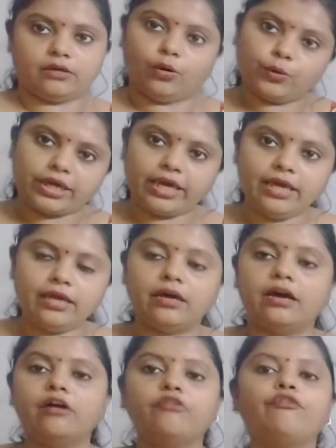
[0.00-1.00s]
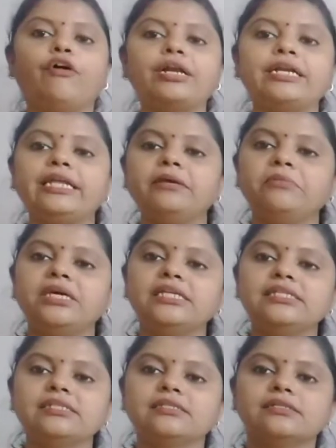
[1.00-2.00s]
Okay, 40
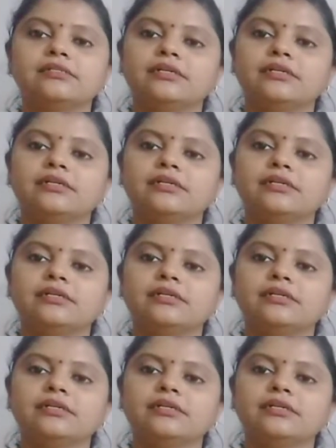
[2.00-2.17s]
means